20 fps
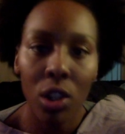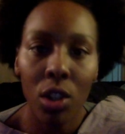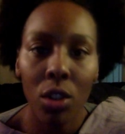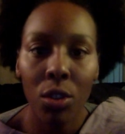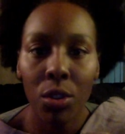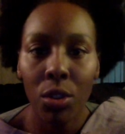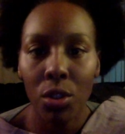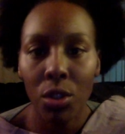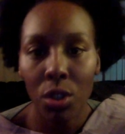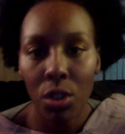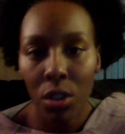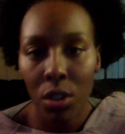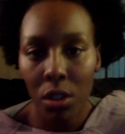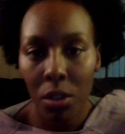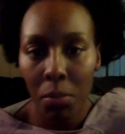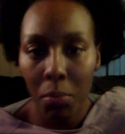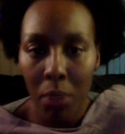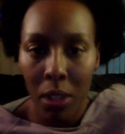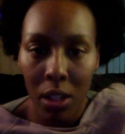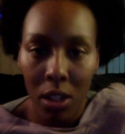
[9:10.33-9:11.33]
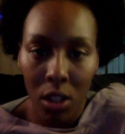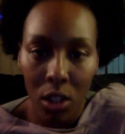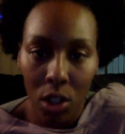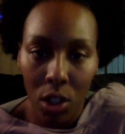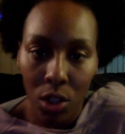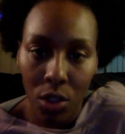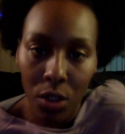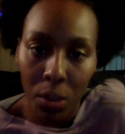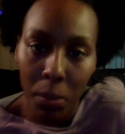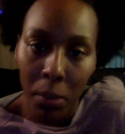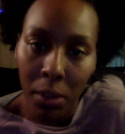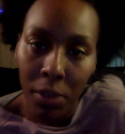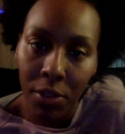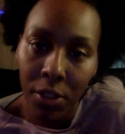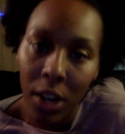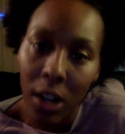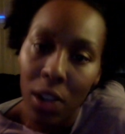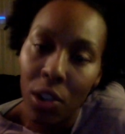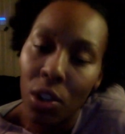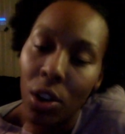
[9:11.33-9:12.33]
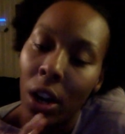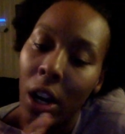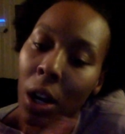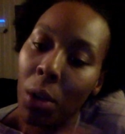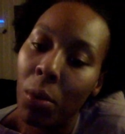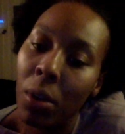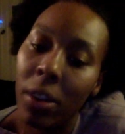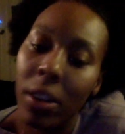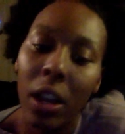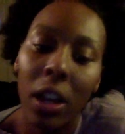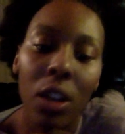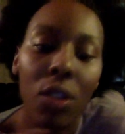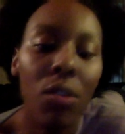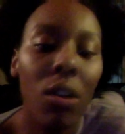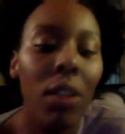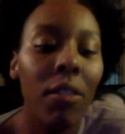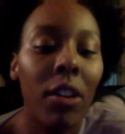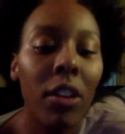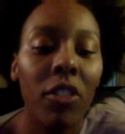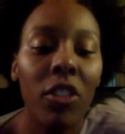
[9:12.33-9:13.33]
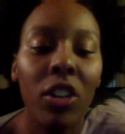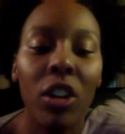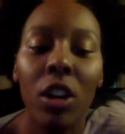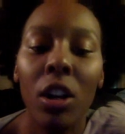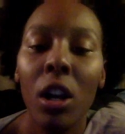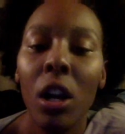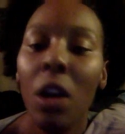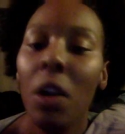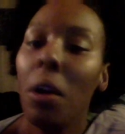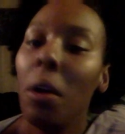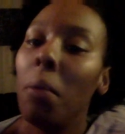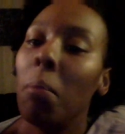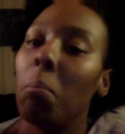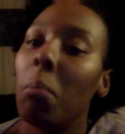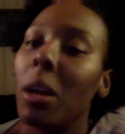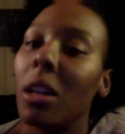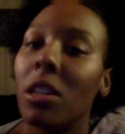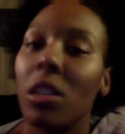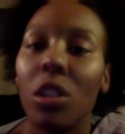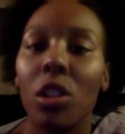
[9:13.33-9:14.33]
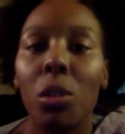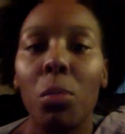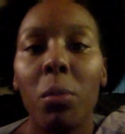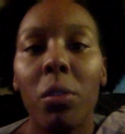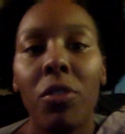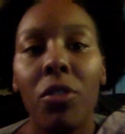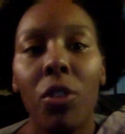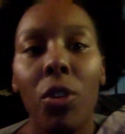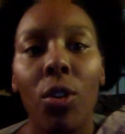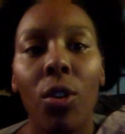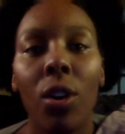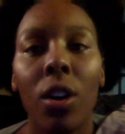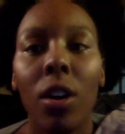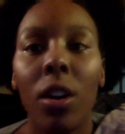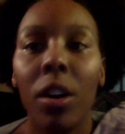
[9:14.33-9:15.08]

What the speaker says: So those are messages from your friends or anyone that you have ever messaged before.